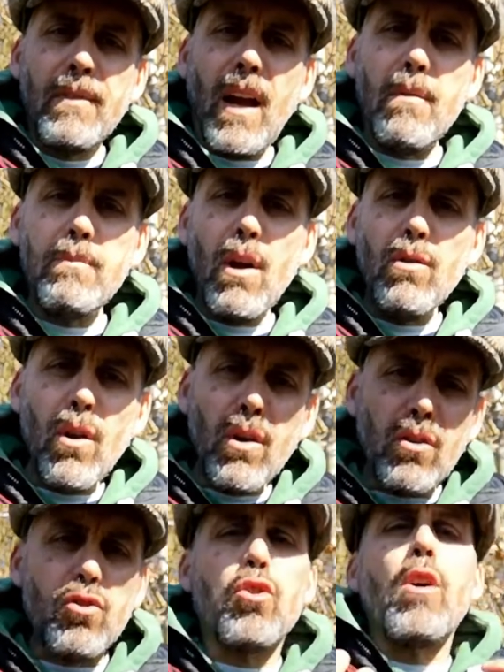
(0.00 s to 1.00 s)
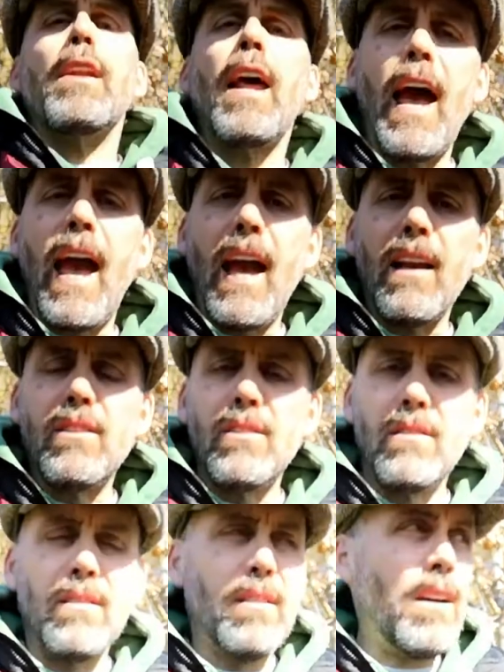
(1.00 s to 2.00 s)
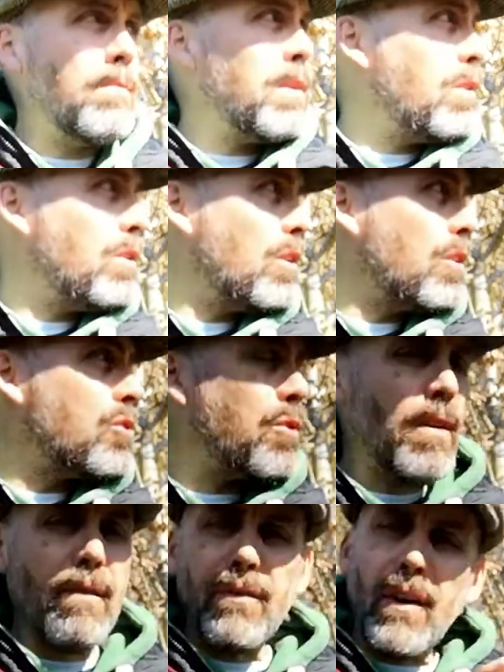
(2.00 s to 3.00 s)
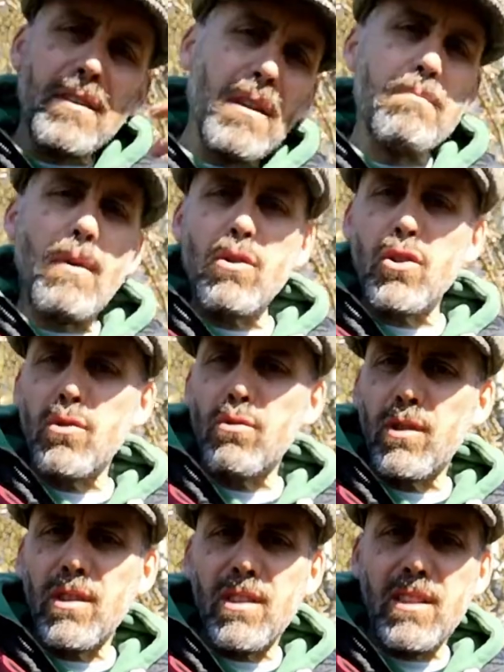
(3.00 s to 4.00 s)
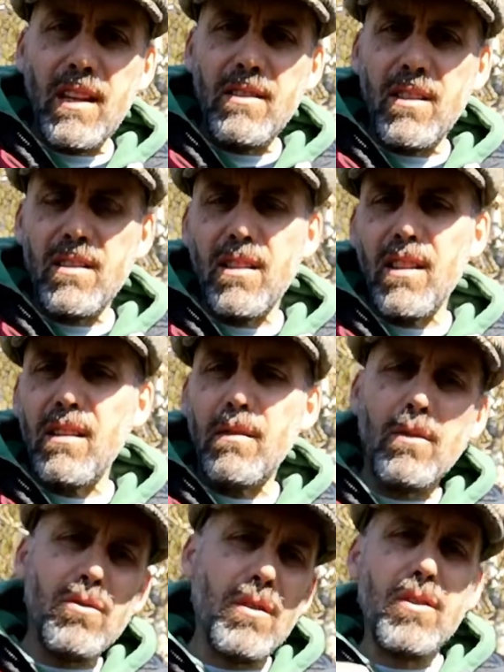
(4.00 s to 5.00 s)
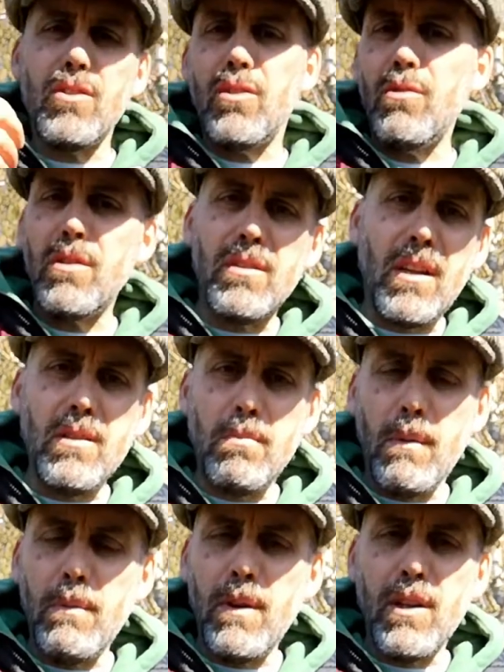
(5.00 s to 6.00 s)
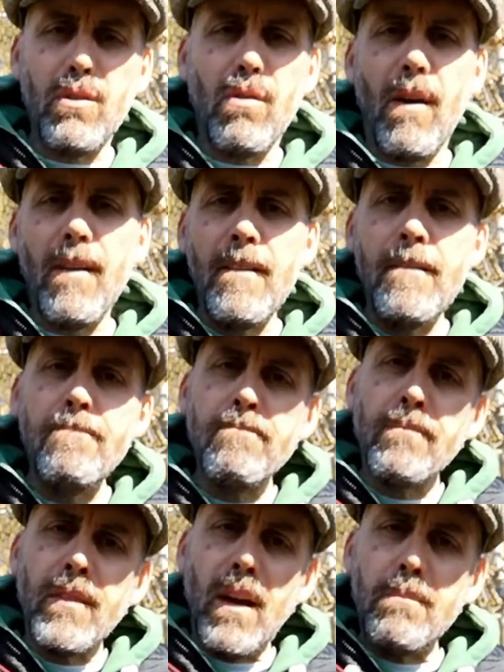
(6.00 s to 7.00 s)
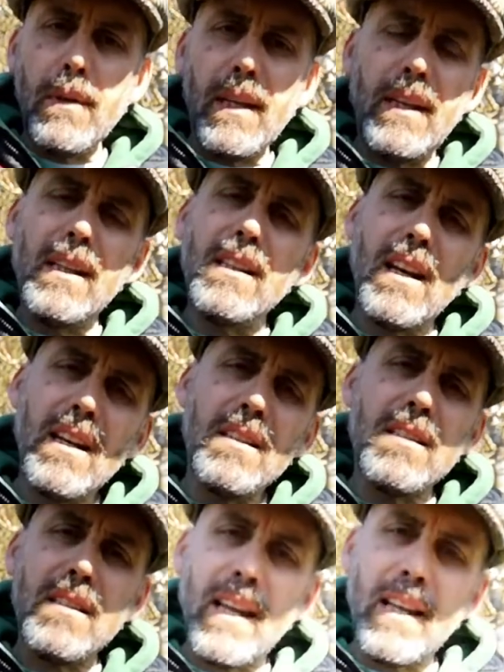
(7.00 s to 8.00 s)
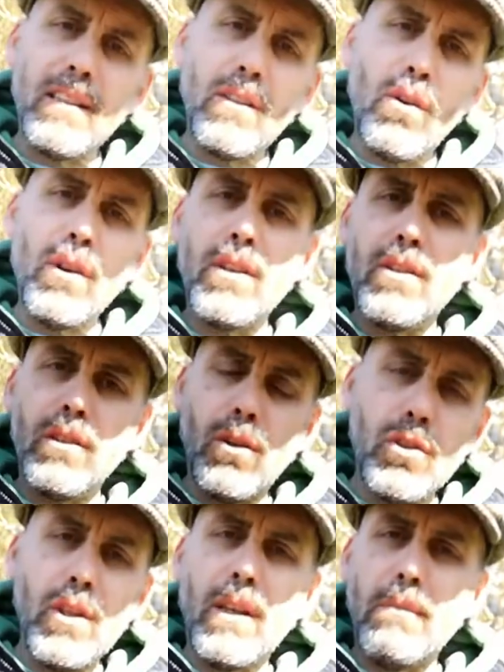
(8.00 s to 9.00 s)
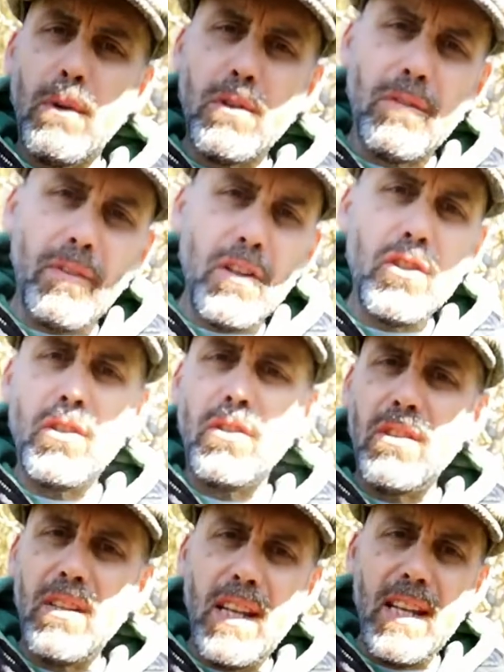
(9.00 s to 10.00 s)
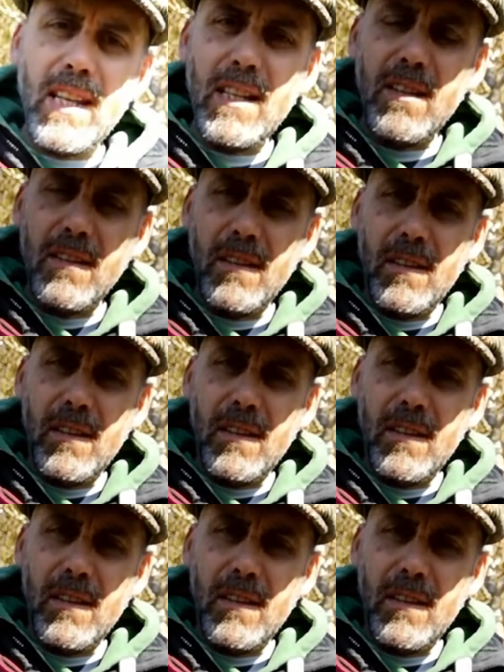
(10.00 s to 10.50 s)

I'm no longer trying to act. I'm no longer trying to find the emotional center to the, I'm trying to just do a sense memory to cry. I'm beginning to understand logic, motivation, need,